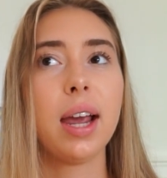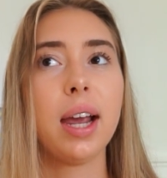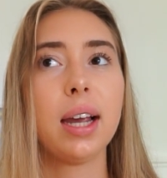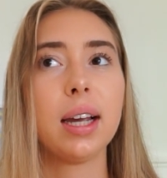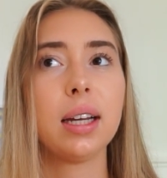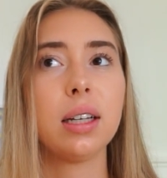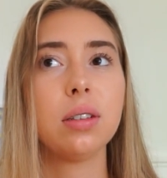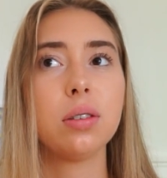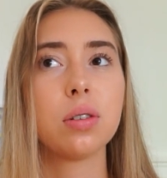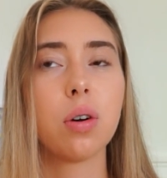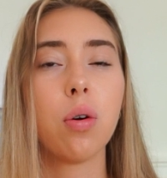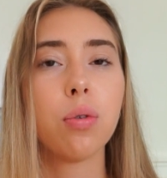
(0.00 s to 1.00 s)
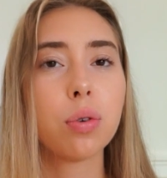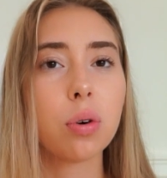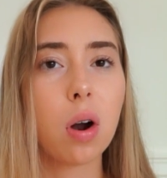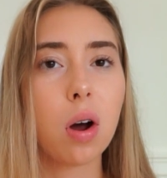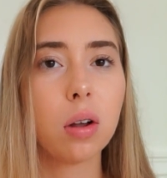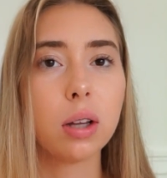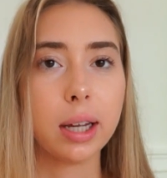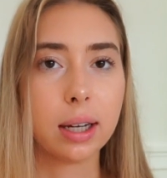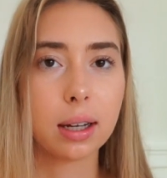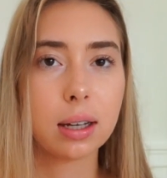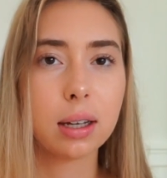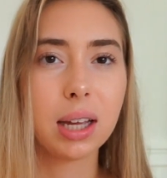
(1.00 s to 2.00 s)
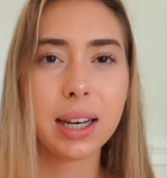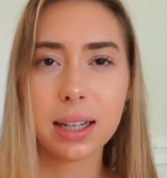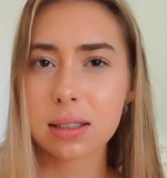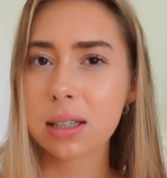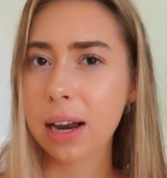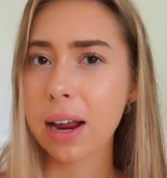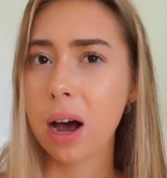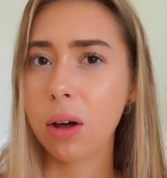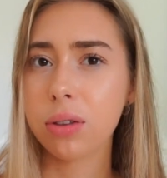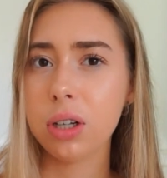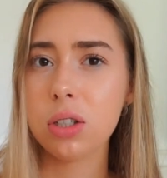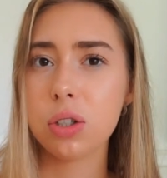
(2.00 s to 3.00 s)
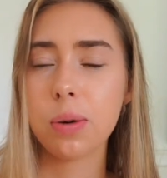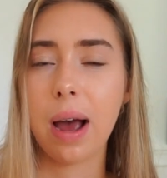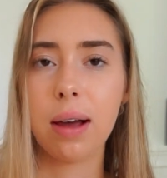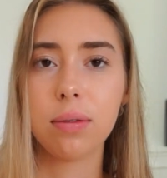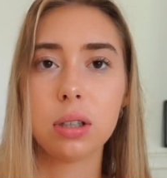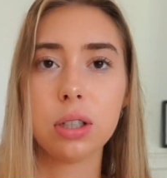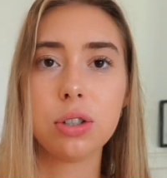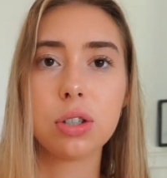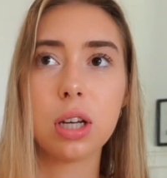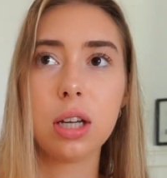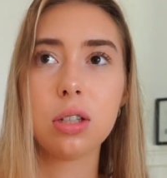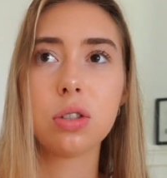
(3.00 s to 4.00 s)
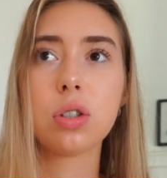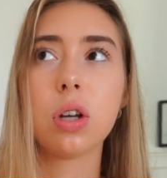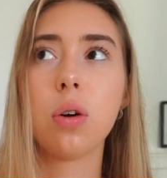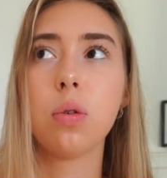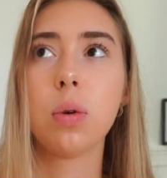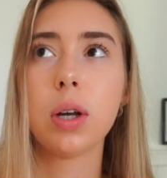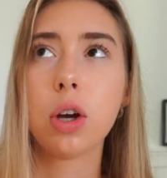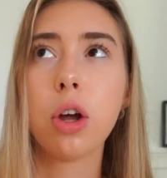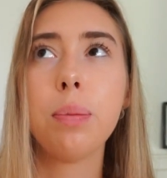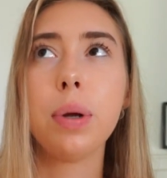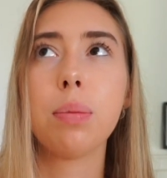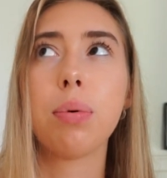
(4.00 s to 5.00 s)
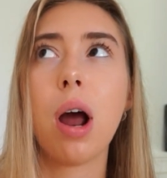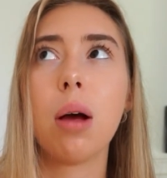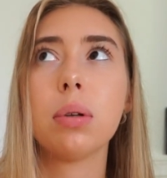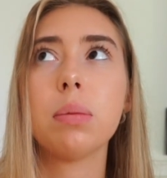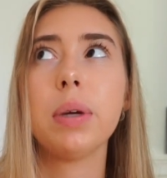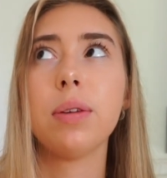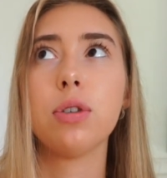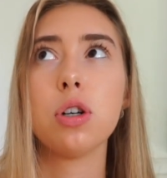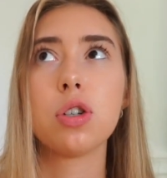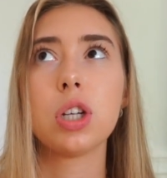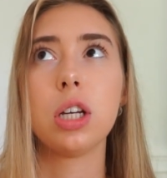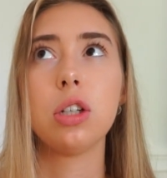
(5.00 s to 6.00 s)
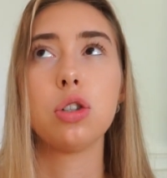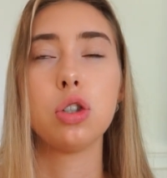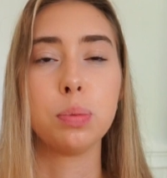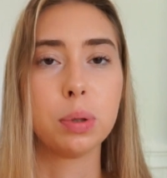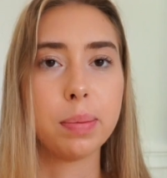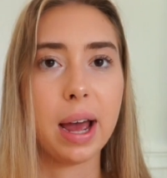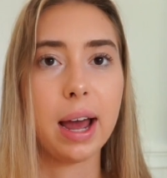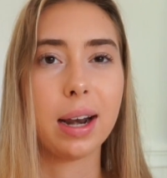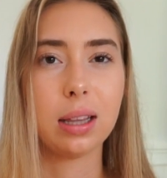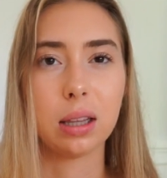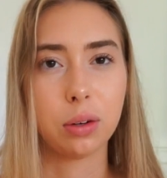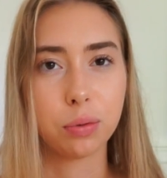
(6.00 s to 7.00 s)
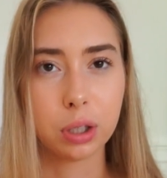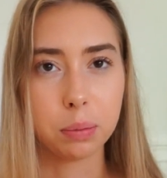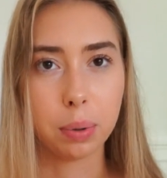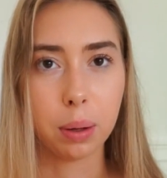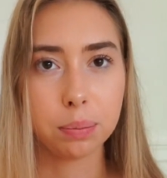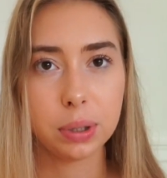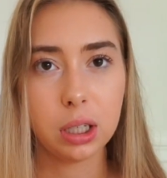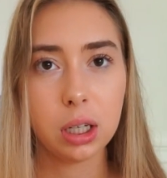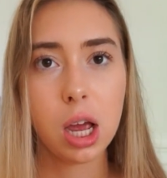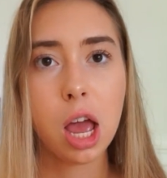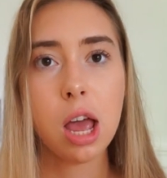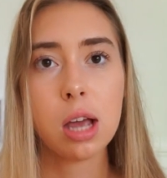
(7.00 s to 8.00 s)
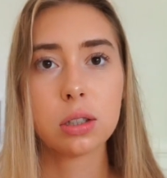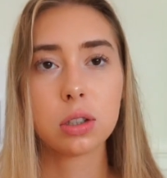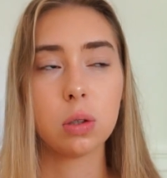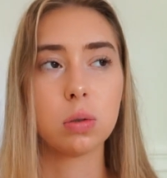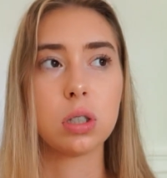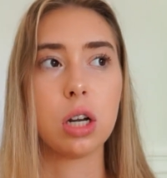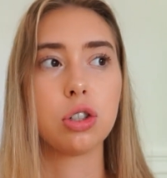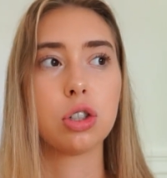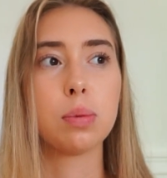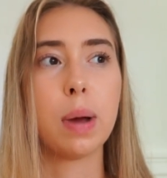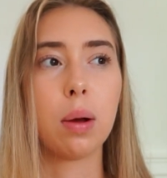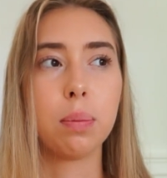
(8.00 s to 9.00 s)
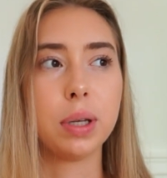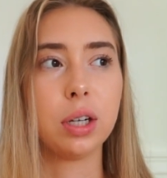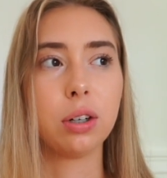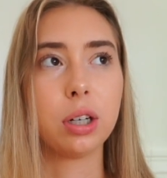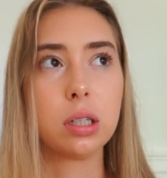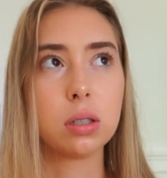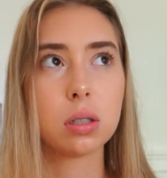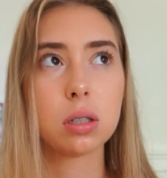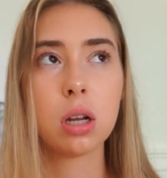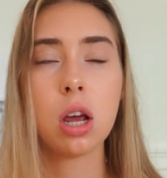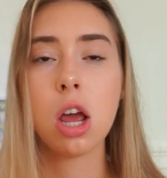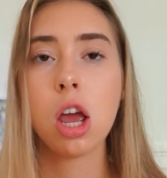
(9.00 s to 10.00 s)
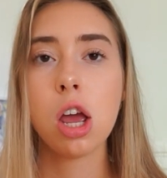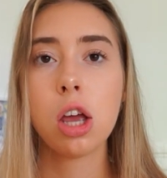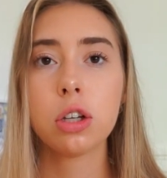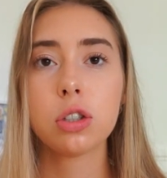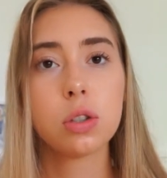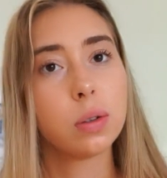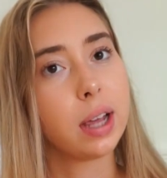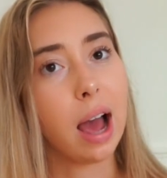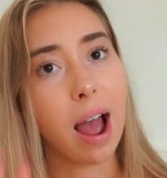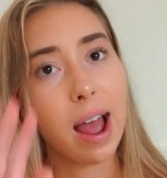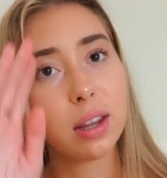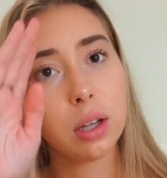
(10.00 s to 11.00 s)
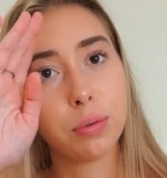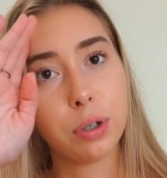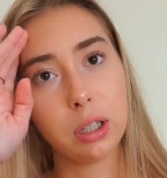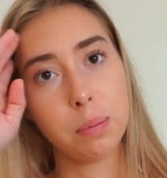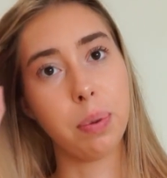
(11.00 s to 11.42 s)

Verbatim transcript: And overall, like, it is kind of healthy to have clear skin, so it could be a problem if your skin is super bad and like really bumpy. So it's not just about appearance. So yeah, I had like really